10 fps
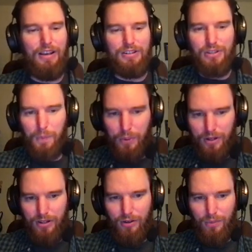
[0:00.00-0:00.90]
So put
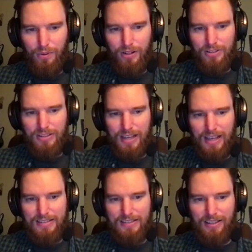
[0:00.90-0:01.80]
your own production
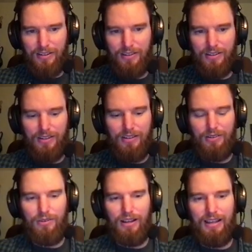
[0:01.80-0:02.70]
tasks here,
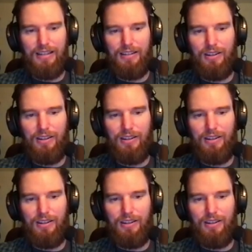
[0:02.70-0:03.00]
right?